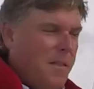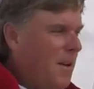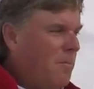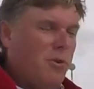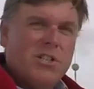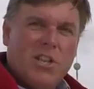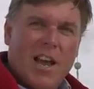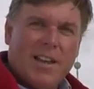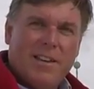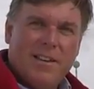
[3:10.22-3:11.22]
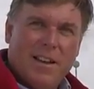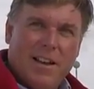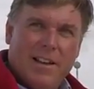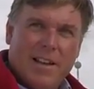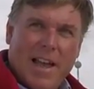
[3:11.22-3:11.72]
The bridge deck
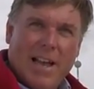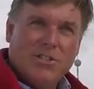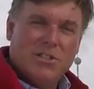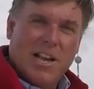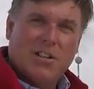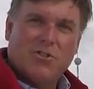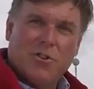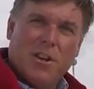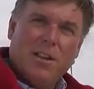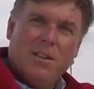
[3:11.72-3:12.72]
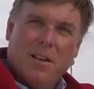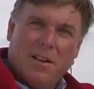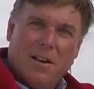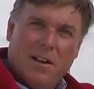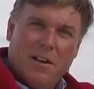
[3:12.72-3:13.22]
uh, hatch is actually
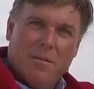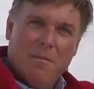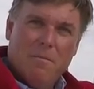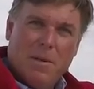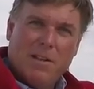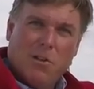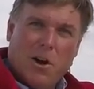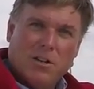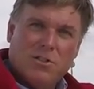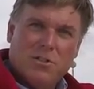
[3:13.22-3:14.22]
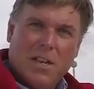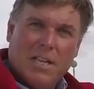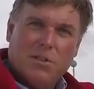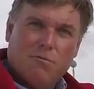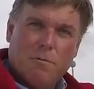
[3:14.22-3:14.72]
a big, large
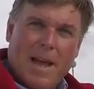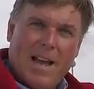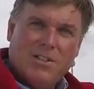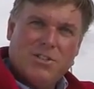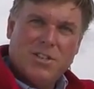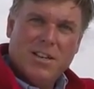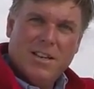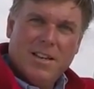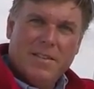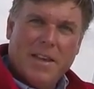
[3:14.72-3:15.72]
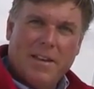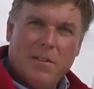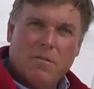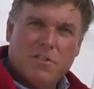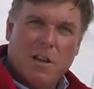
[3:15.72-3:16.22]
engine room hatch
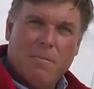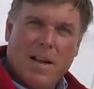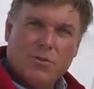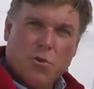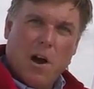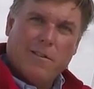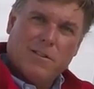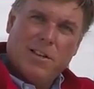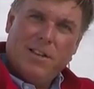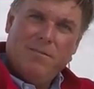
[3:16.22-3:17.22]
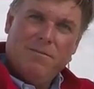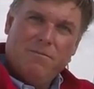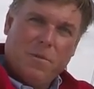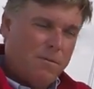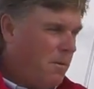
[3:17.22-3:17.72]
that lifts up hydraulically
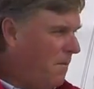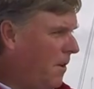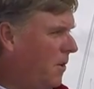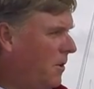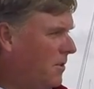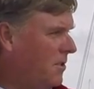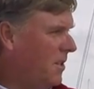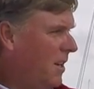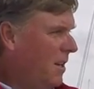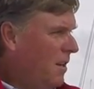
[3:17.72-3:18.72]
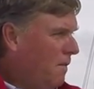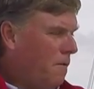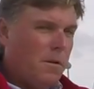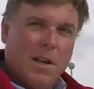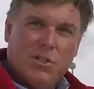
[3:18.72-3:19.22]
and reveals
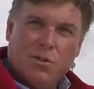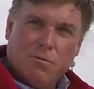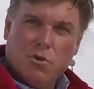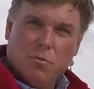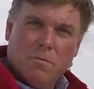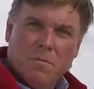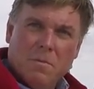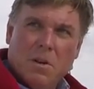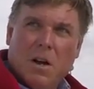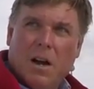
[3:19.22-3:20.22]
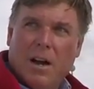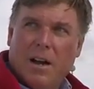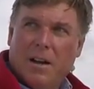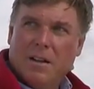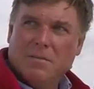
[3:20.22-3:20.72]
full engine room.
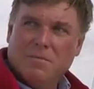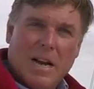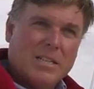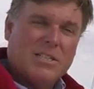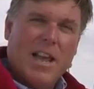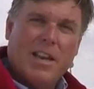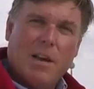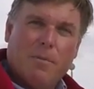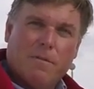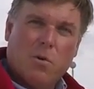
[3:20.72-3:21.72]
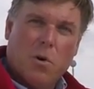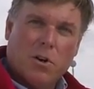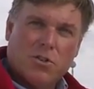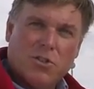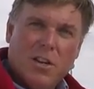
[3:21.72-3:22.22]
Uh, not stand up, of
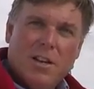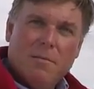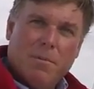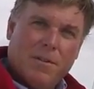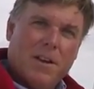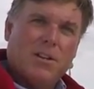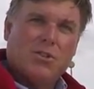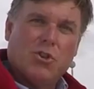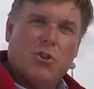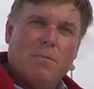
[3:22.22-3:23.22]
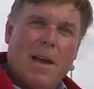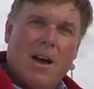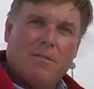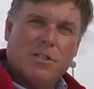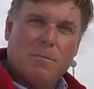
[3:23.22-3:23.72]
course, but there's a good
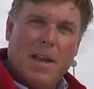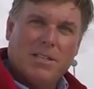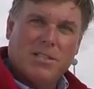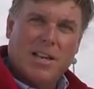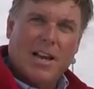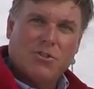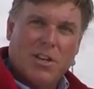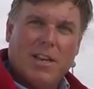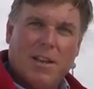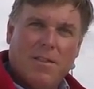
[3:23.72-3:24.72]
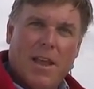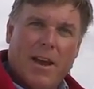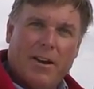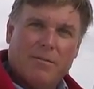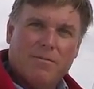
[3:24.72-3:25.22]
amount of space to actually get in
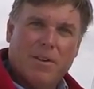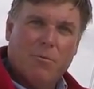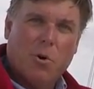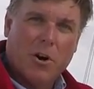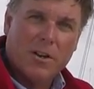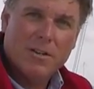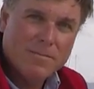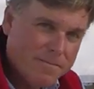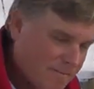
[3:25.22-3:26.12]
there and work.